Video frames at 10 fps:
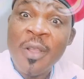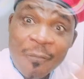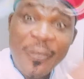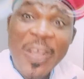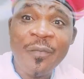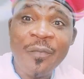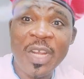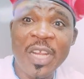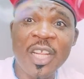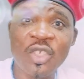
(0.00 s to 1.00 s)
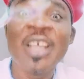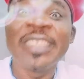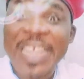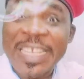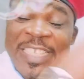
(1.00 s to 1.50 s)
fighting for the nation.
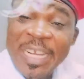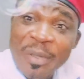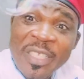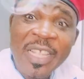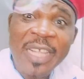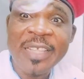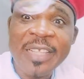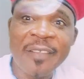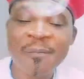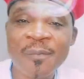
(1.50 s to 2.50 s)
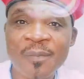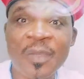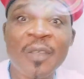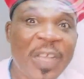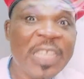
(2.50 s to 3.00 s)
Their celebrities are there,
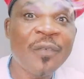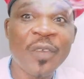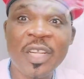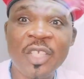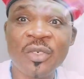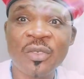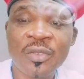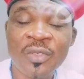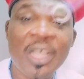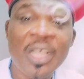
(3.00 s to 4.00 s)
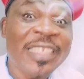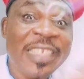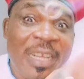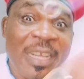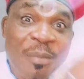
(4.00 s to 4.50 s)
fighting for the nation. Their
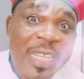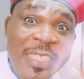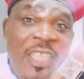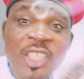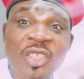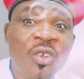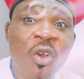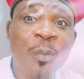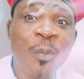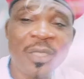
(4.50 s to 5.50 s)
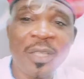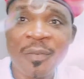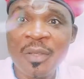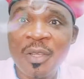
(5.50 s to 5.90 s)
celebrities are taking it upon themselves.